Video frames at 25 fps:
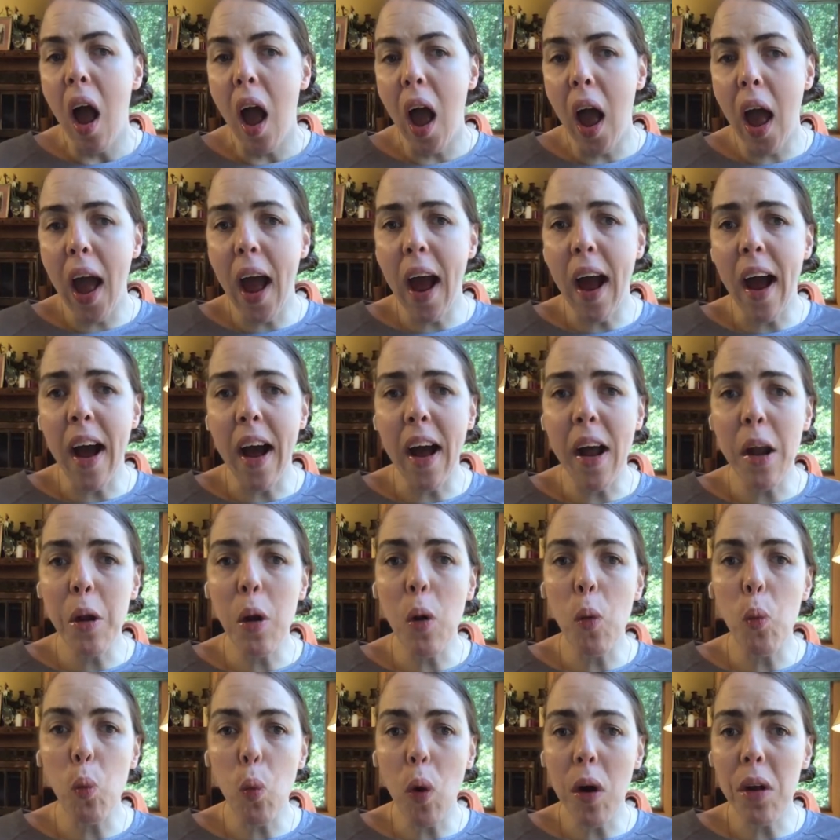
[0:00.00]
And
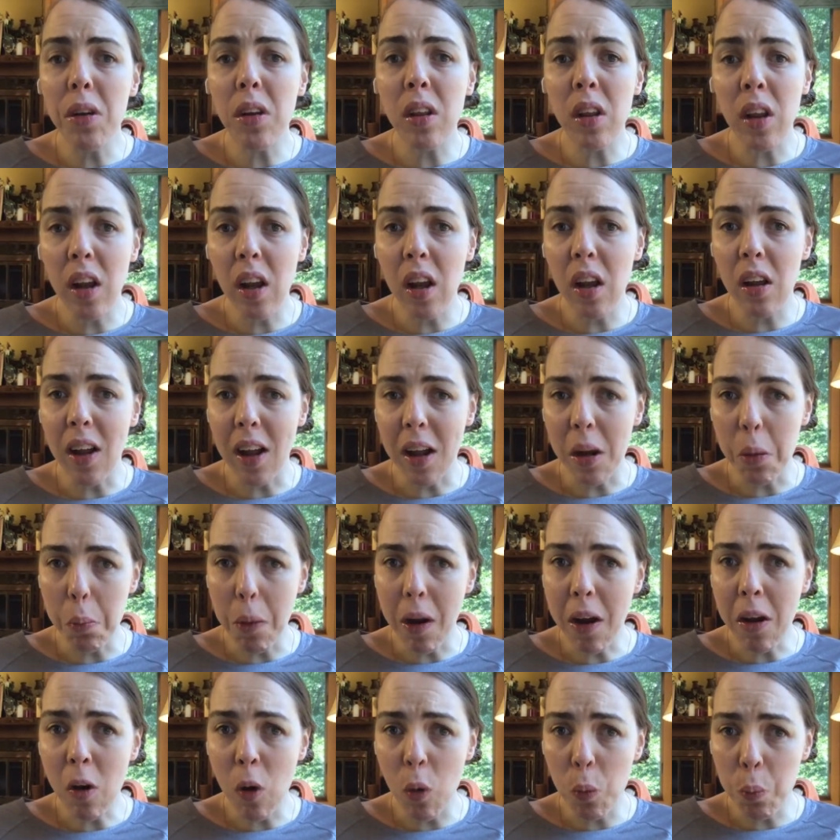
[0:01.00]
one thing that
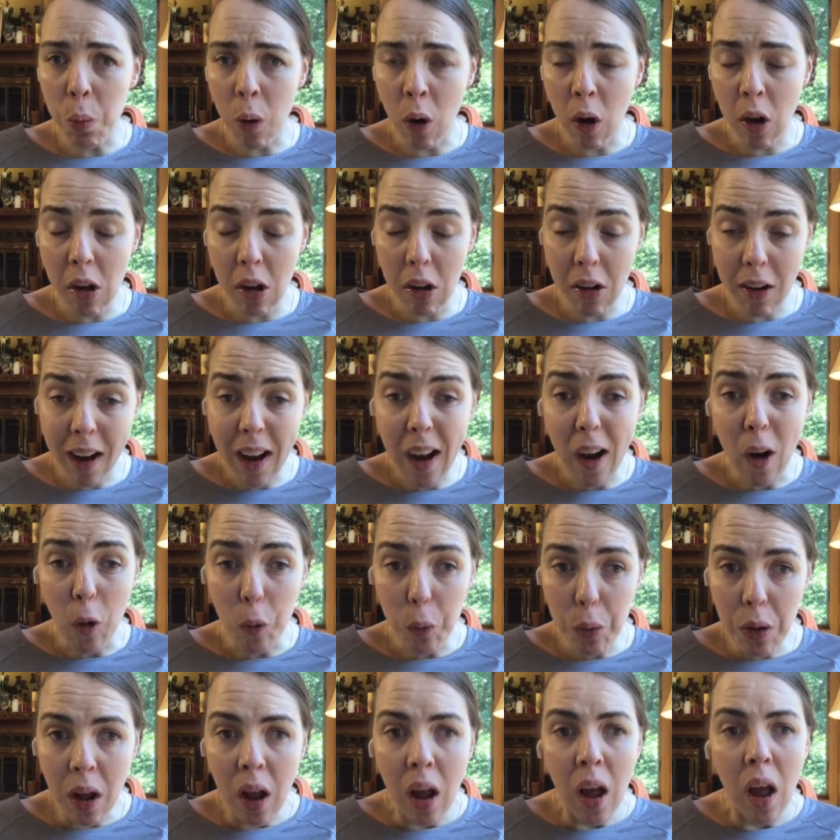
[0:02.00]
Michael pointed
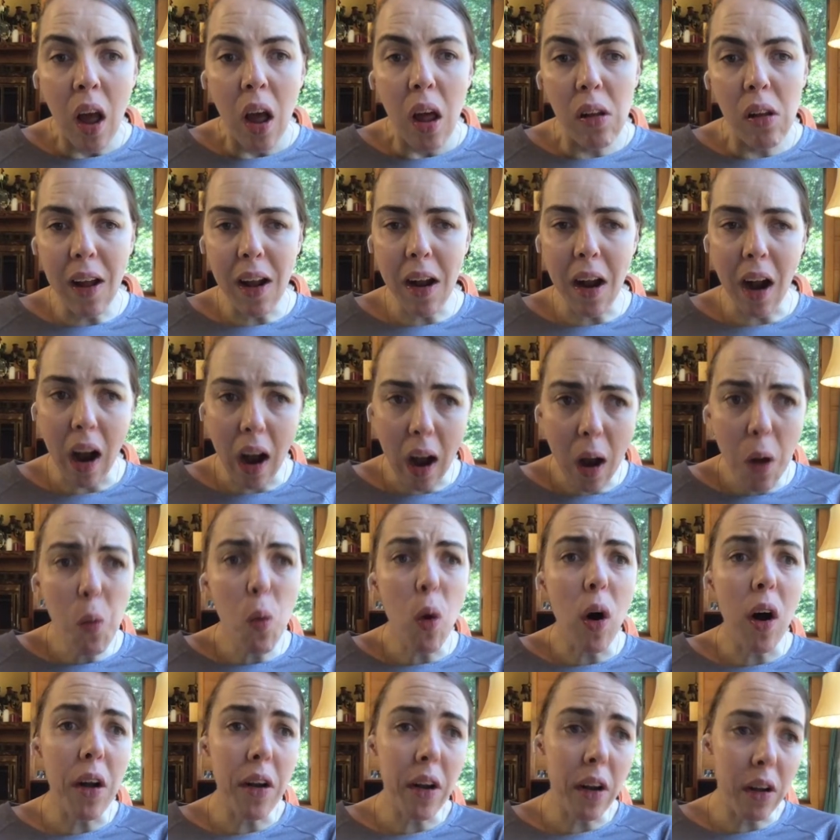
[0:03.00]
out that I
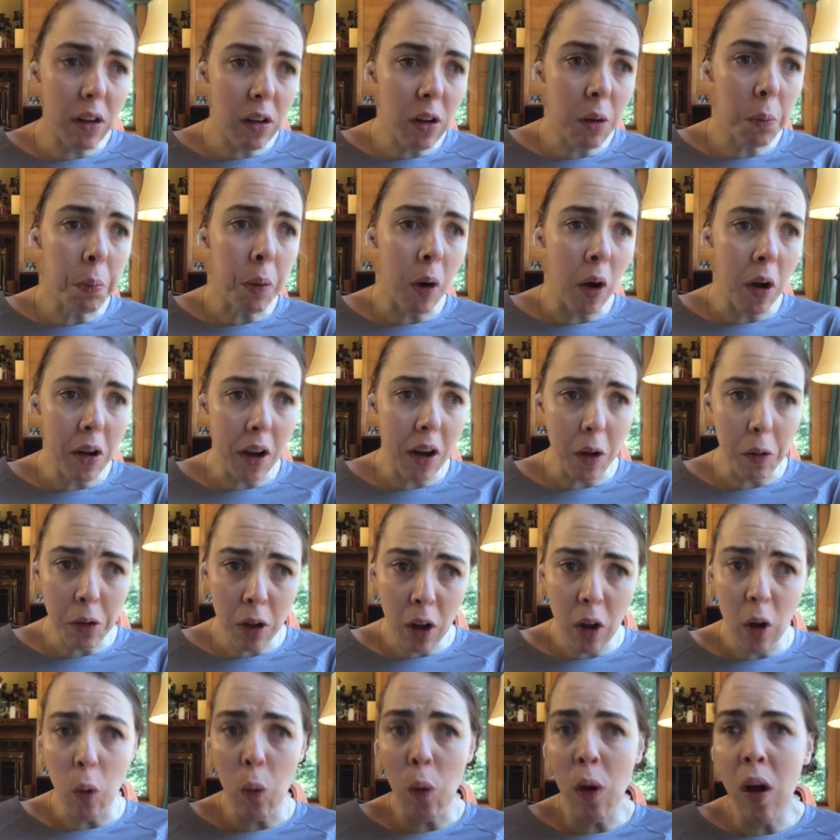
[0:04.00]
wanted to point out
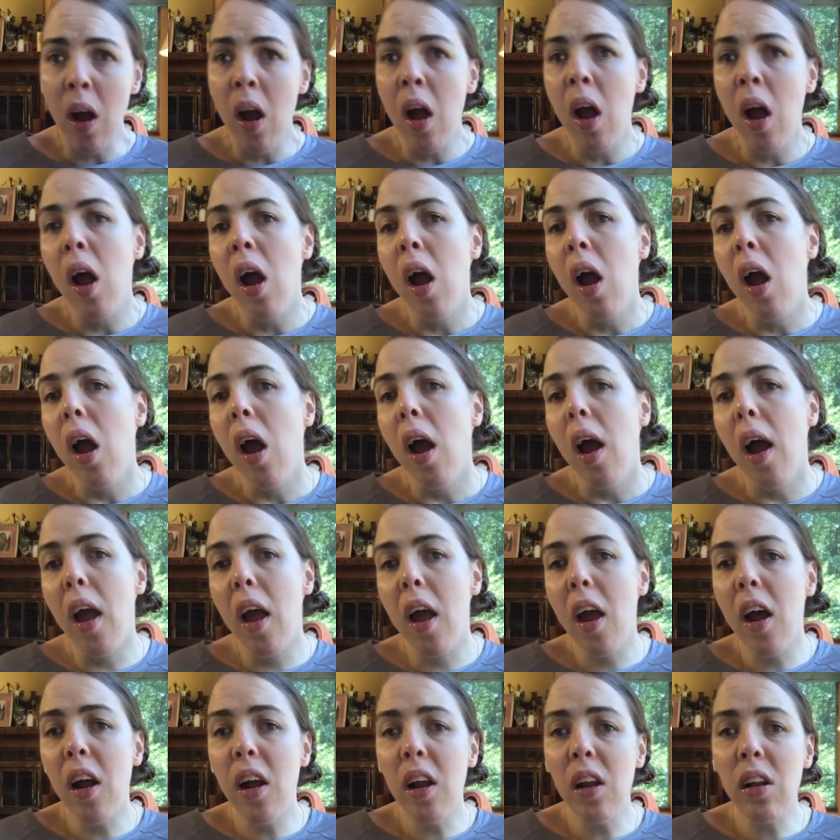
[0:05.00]
too
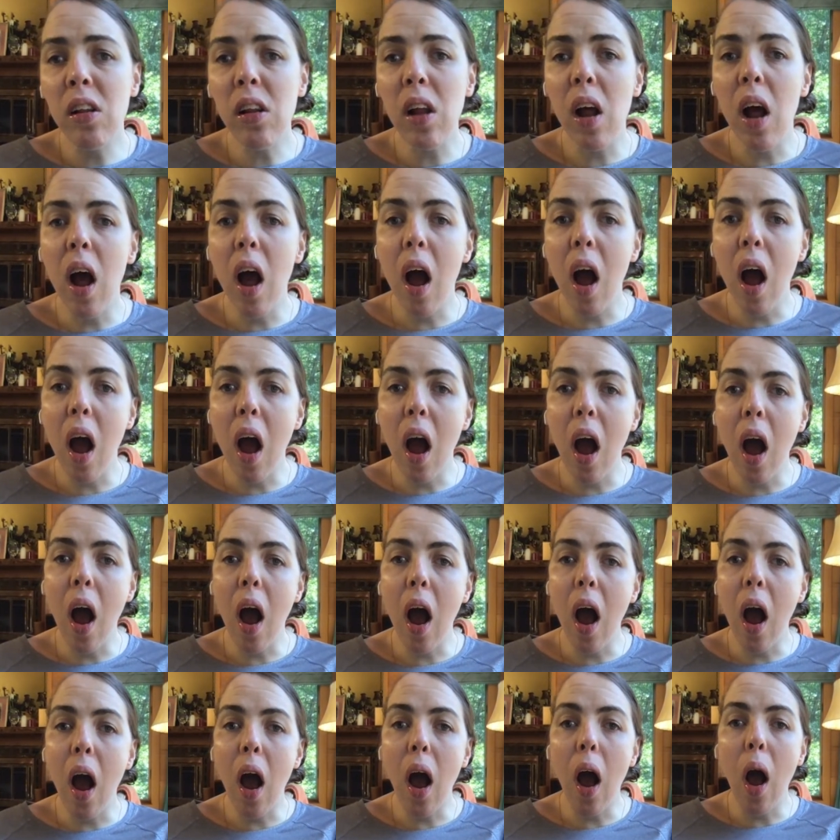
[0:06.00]
is
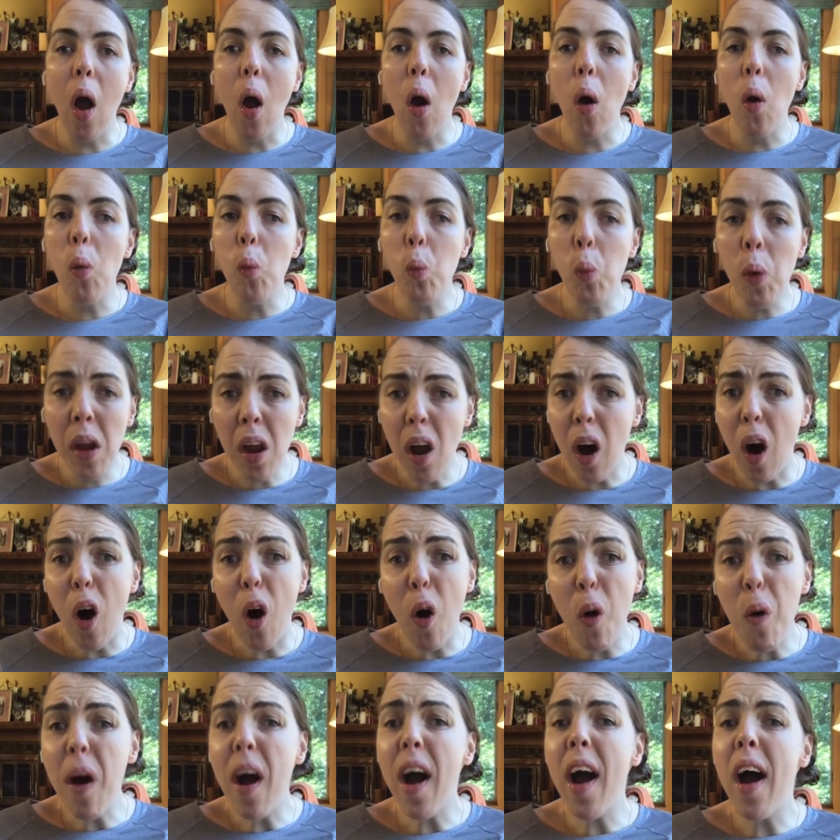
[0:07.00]
we
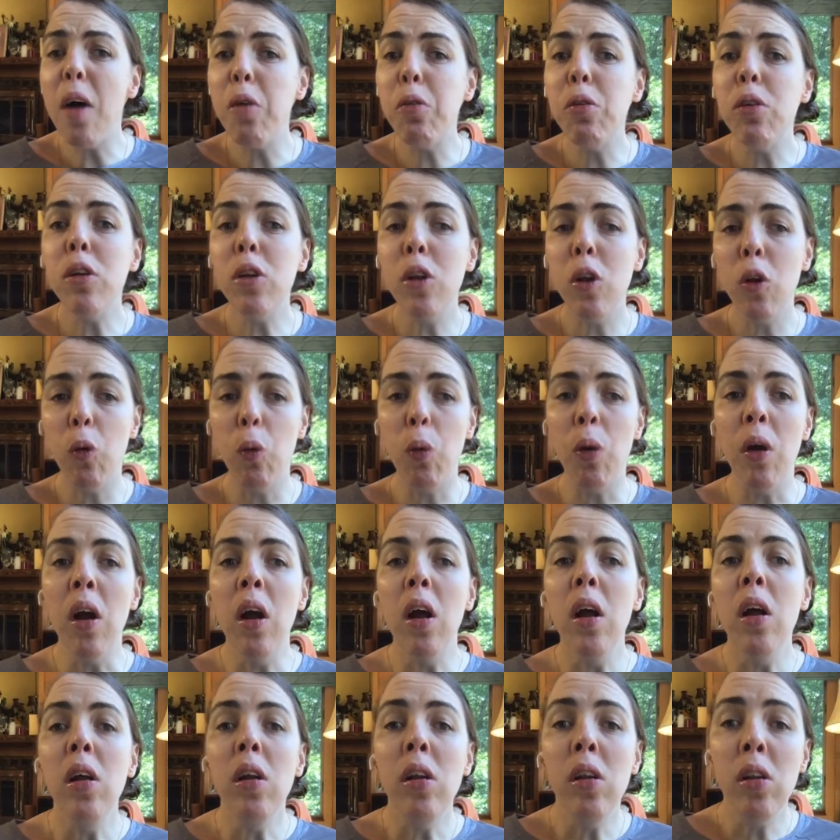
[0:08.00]
all have to
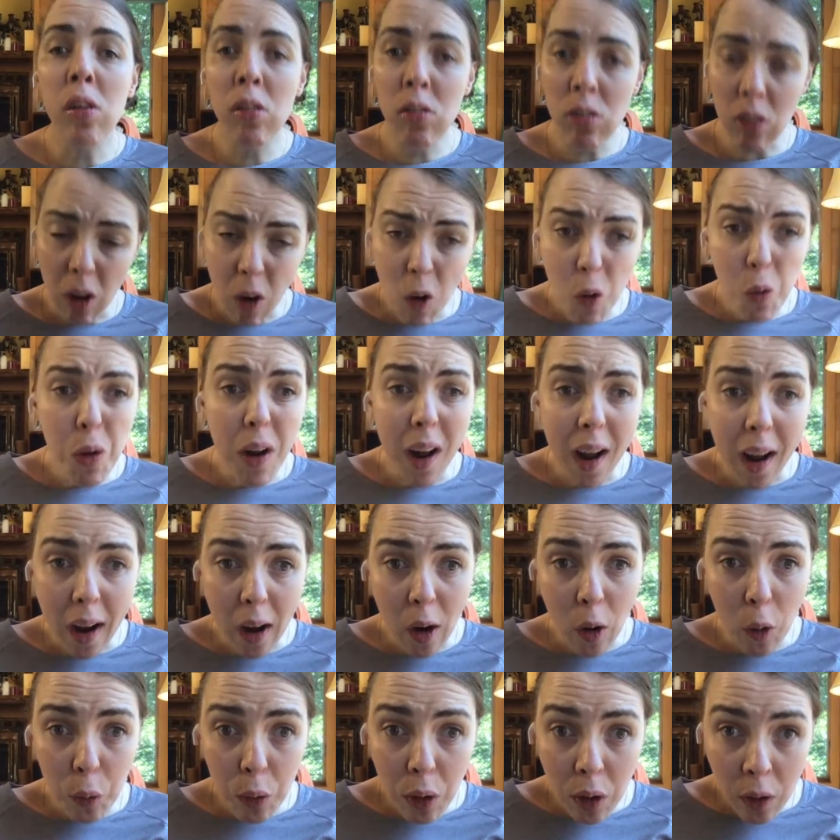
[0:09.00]
slow
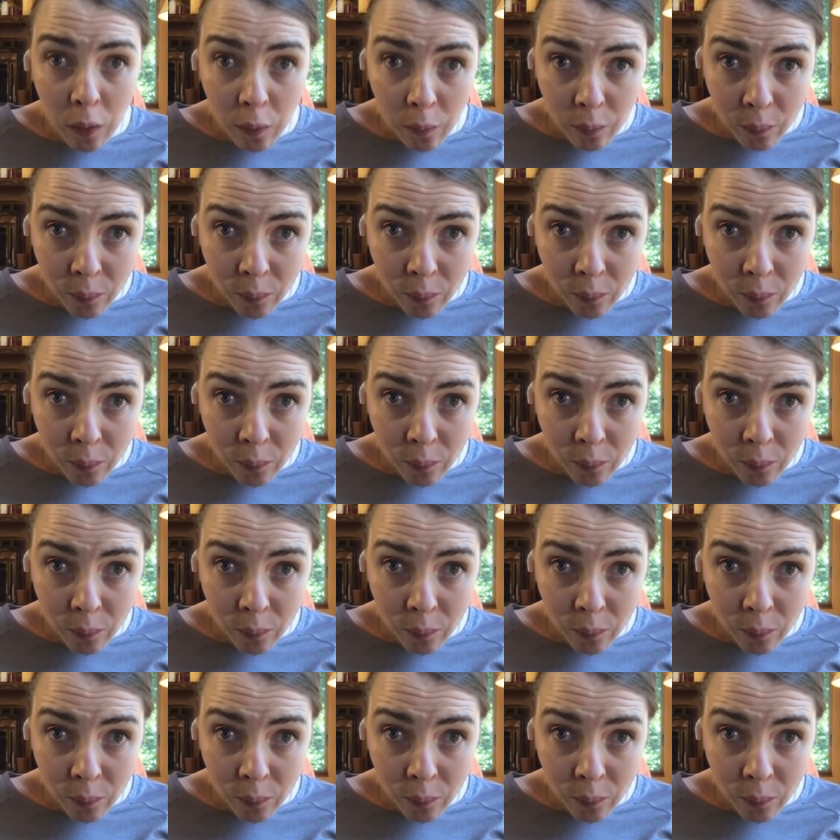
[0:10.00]
down